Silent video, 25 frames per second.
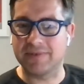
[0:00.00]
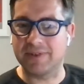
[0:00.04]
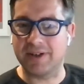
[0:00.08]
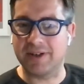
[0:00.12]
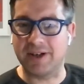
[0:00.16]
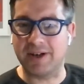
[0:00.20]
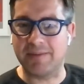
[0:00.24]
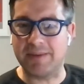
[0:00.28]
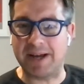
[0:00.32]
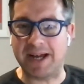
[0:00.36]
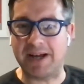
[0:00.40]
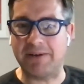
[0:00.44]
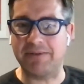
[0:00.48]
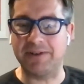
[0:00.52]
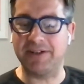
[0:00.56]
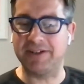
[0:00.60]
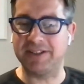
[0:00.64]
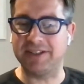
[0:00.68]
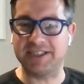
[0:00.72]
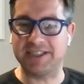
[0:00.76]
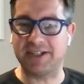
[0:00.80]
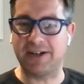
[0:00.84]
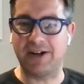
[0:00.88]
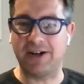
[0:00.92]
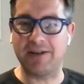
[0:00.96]
out of
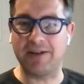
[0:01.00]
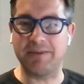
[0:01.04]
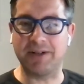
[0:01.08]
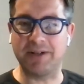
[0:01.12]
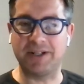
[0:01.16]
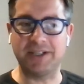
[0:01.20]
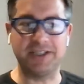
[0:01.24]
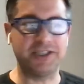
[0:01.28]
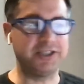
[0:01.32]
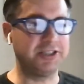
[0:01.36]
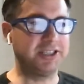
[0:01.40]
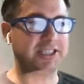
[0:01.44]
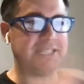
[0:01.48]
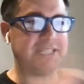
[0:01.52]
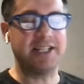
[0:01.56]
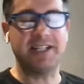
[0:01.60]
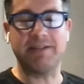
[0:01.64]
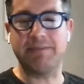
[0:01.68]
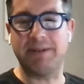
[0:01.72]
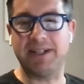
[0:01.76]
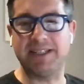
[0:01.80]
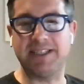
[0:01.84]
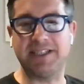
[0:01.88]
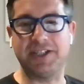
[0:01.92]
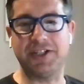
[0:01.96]
the sky, because you send
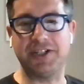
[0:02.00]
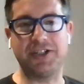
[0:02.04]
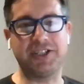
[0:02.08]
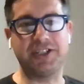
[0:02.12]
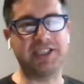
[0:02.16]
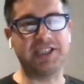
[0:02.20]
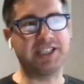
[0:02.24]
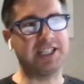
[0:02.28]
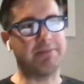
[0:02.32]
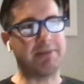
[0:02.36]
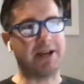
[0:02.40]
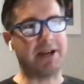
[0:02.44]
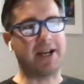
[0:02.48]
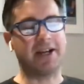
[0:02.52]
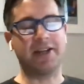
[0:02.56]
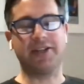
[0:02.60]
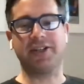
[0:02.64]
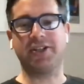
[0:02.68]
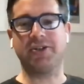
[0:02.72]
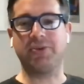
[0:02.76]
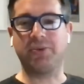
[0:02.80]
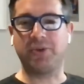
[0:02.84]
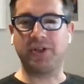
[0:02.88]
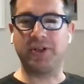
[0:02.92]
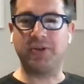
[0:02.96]
a message, you sit back
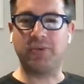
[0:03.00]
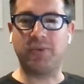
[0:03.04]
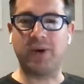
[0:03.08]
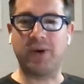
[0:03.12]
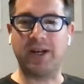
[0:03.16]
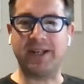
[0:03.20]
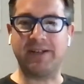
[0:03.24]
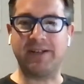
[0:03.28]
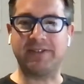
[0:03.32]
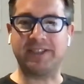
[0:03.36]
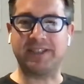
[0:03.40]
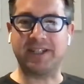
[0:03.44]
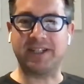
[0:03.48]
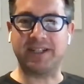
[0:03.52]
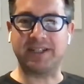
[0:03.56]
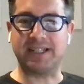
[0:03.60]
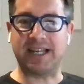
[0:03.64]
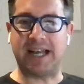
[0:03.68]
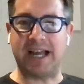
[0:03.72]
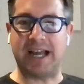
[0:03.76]
and you wait for something to